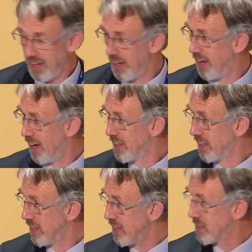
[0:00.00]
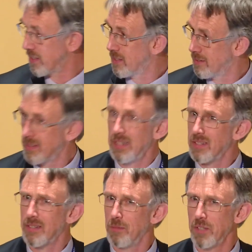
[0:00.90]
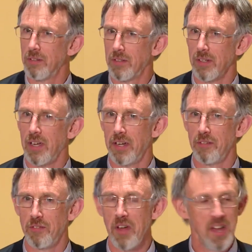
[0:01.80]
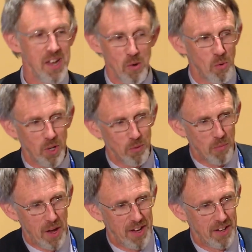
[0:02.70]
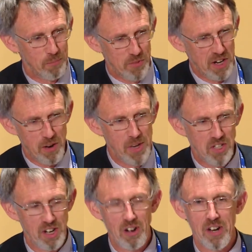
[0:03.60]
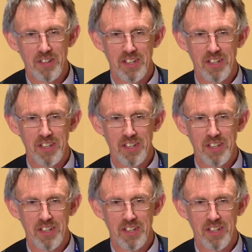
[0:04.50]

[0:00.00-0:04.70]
I think these are some of the kind of, Sara mentioned earlier, I